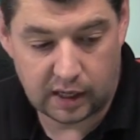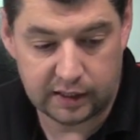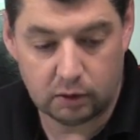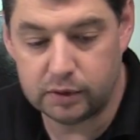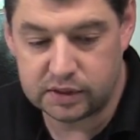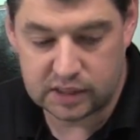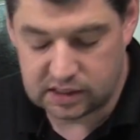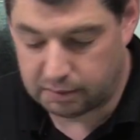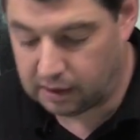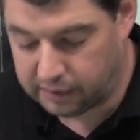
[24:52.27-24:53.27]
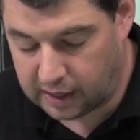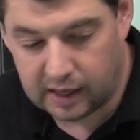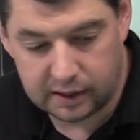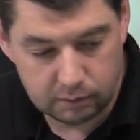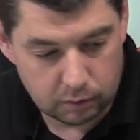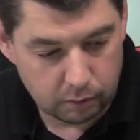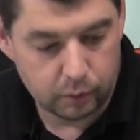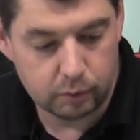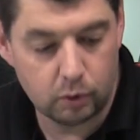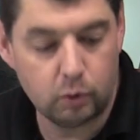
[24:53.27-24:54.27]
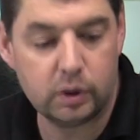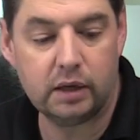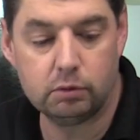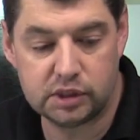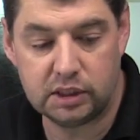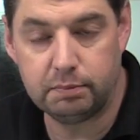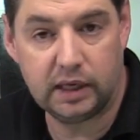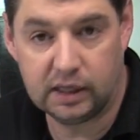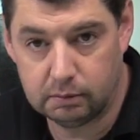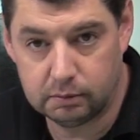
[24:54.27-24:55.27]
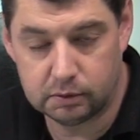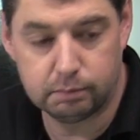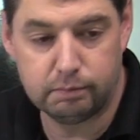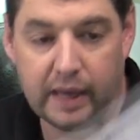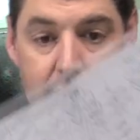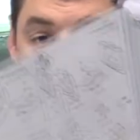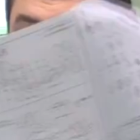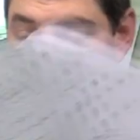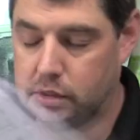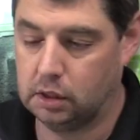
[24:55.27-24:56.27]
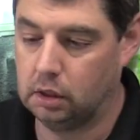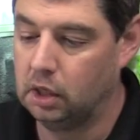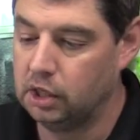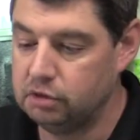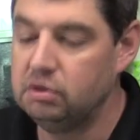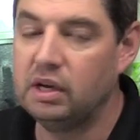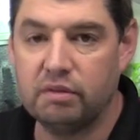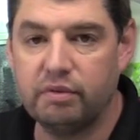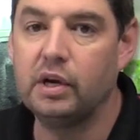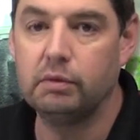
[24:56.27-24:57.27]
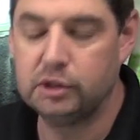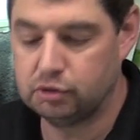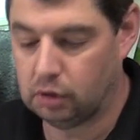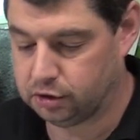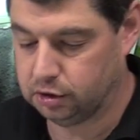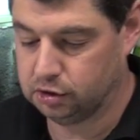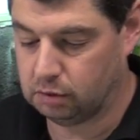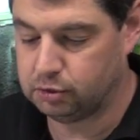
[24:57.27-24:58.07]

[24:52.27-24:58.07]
And it always says about that, and we're all guilty being males that you never follow instructions. I'm